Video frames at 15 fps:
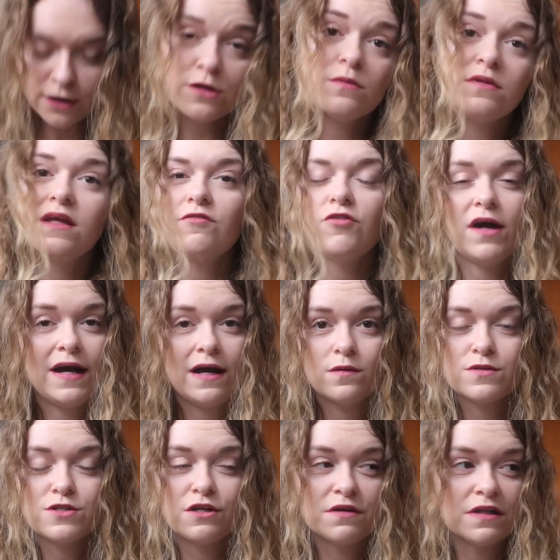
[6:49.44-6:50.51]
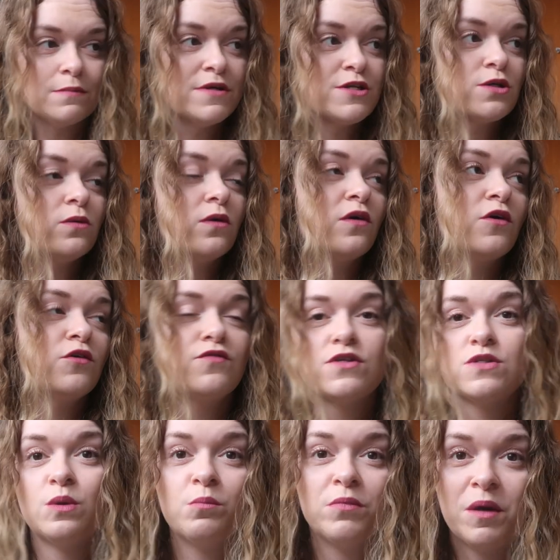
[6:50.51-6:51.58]
you leave your house, you're in the middle of a
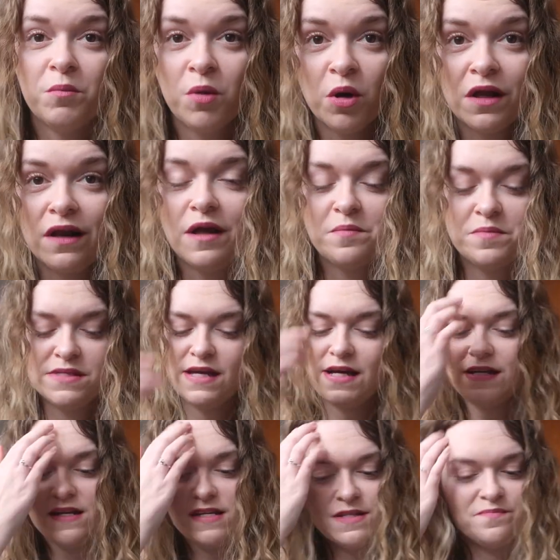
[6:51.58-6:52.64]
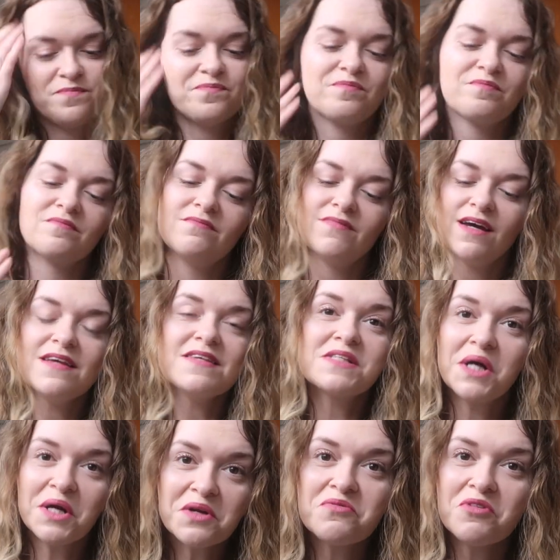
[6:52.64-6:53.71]
zombie apocalypse, and that is
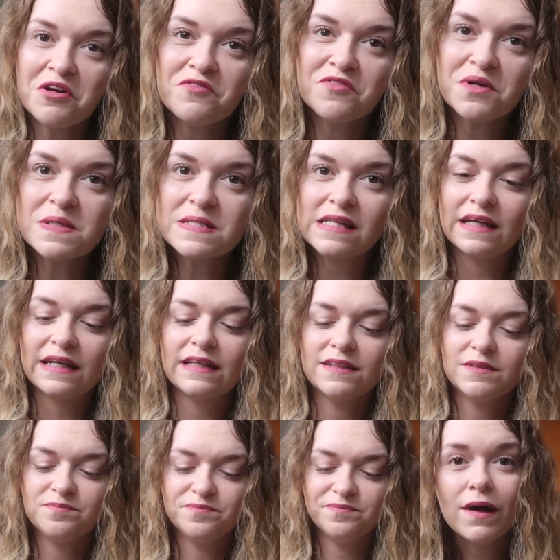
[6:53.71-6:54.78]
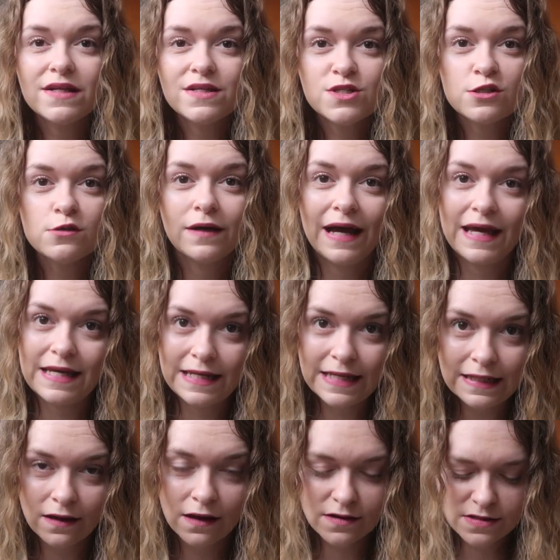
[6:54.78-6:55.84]
kind of what it feels like. Went to
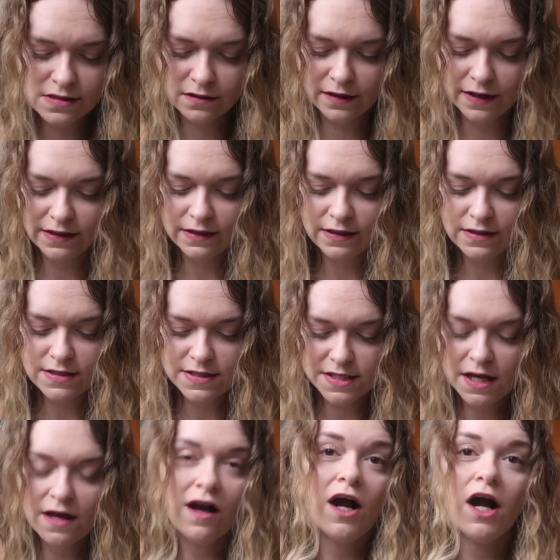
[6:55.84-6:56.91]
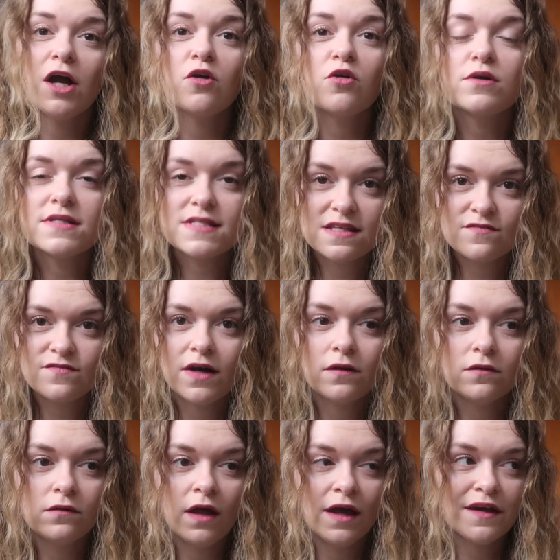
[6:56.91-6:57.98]
A&E last night and I honestly
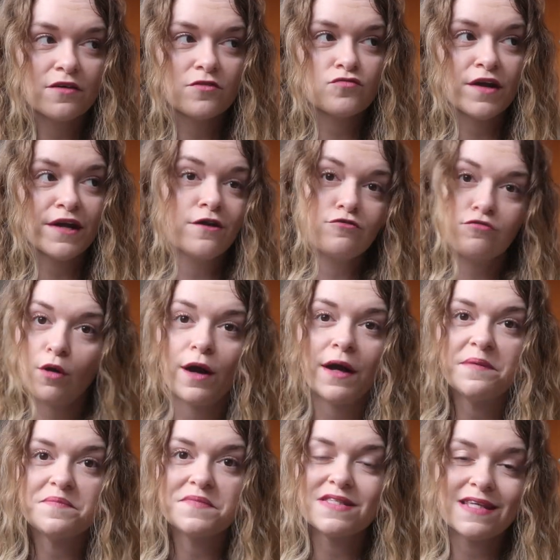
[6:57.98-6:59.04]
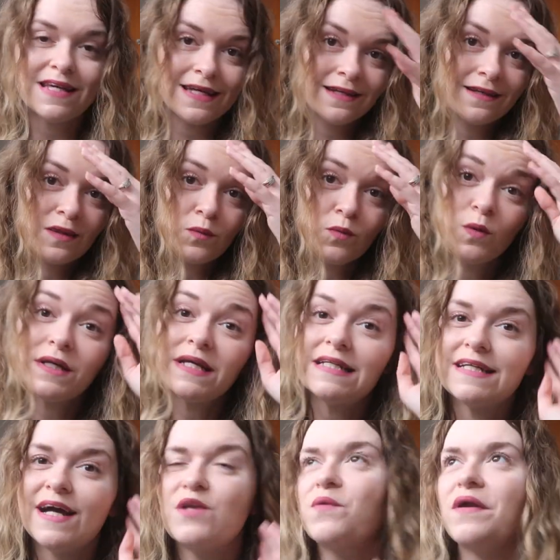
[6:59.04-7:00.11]
felt like Rick Grimes in The
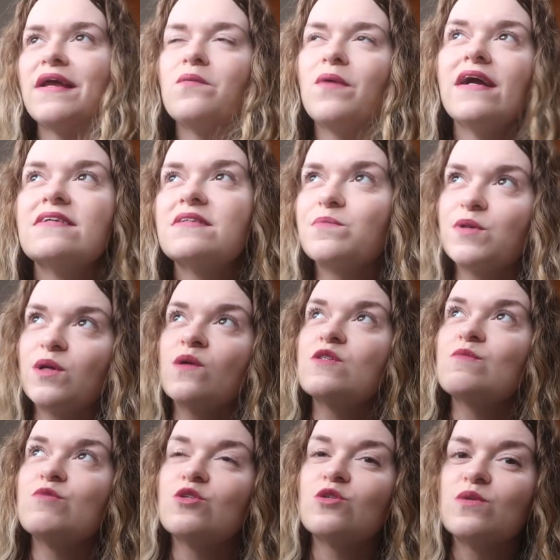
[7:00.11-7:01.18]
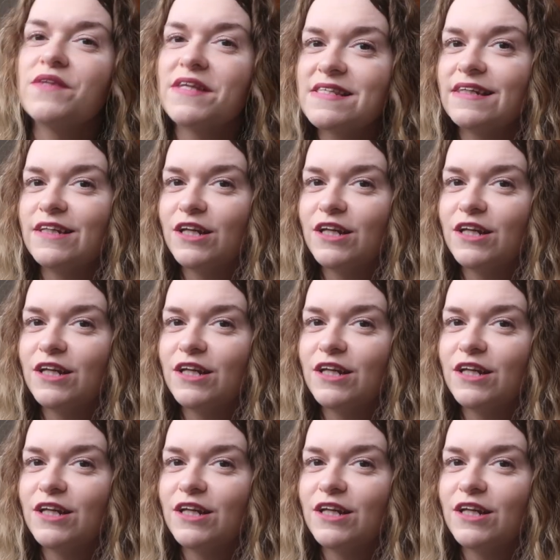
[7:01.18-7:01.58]
Walking Dead when he wakes up in hospital and there's